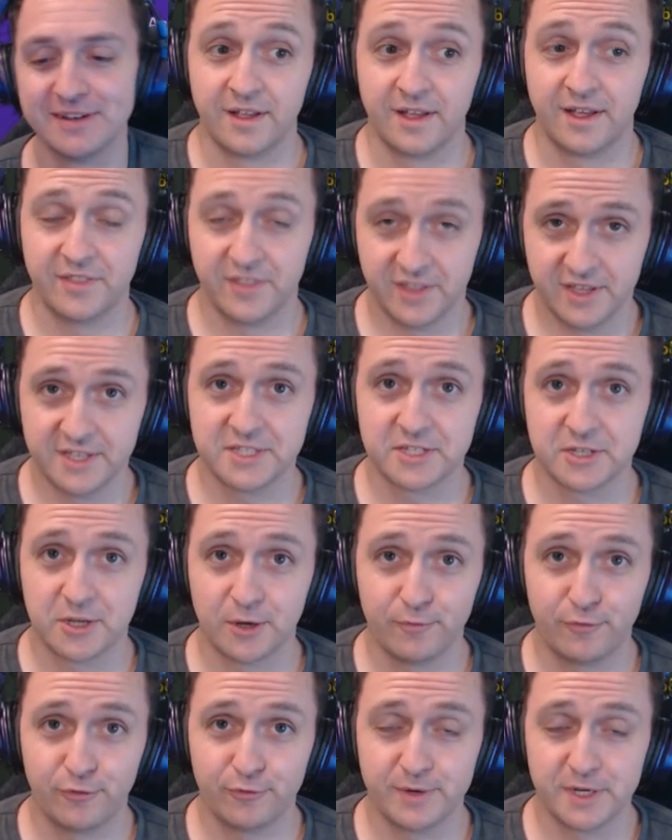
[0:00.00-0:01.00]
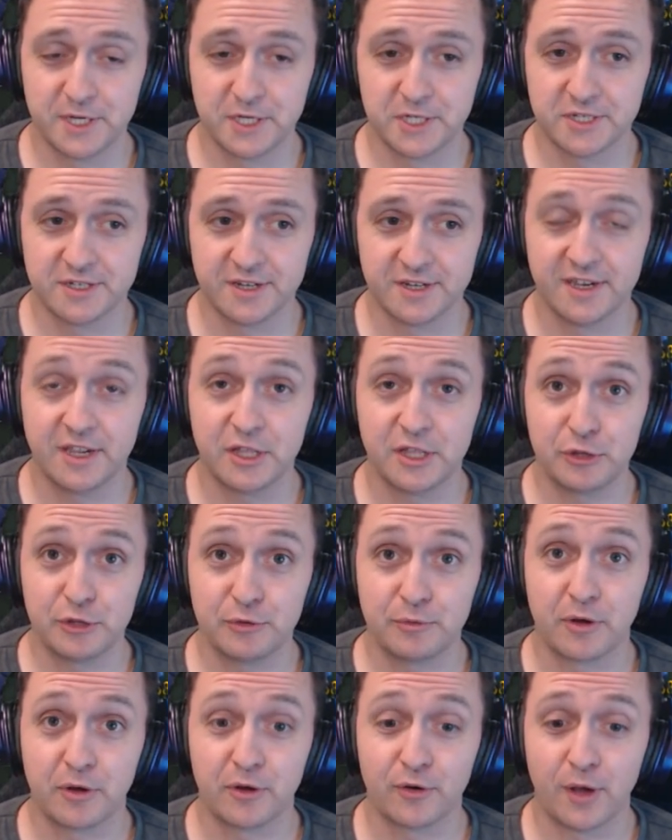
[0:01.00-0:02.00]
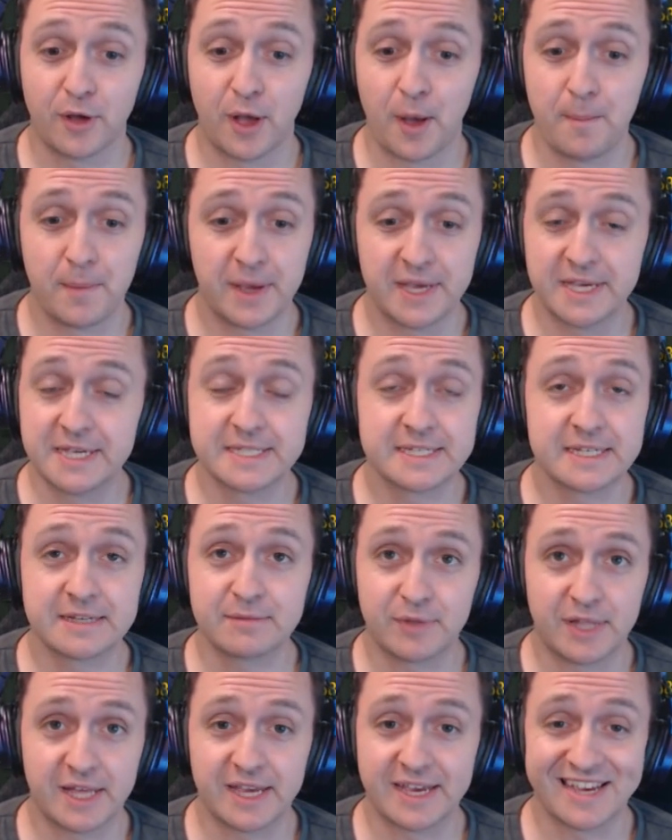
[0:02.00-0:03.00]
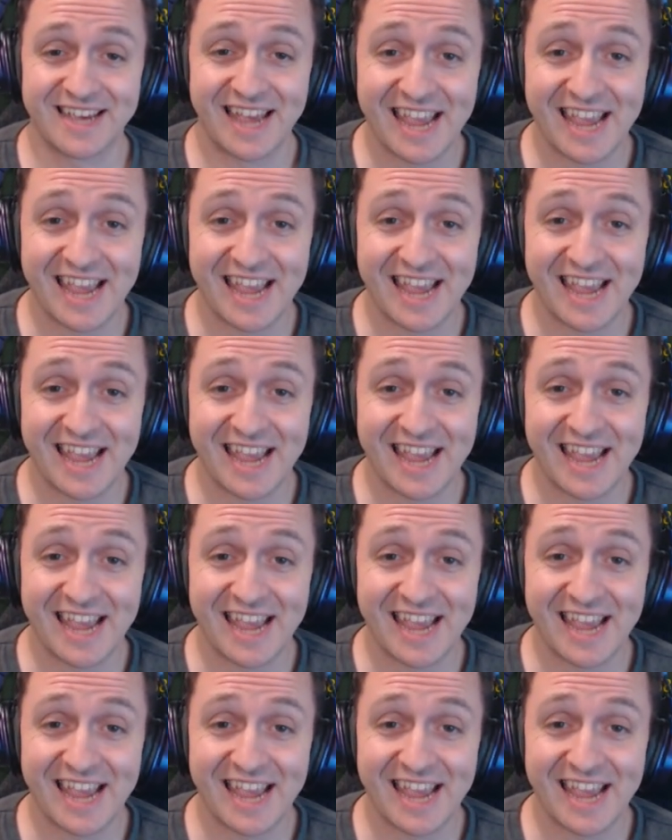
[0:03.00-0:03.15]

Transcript: And there's the confirmation. Another amazing player,